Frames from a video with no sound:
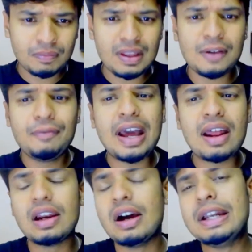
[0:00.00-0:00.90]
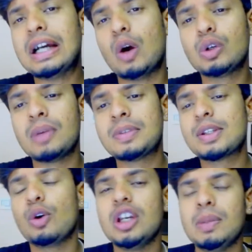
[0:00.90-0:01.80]
Where our learning outcomes is
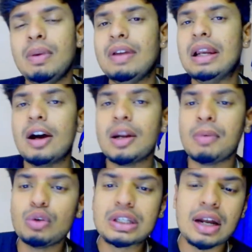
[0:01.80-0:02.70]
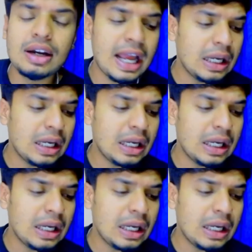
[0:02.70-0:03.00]
going to be, we'll learn about sunlight,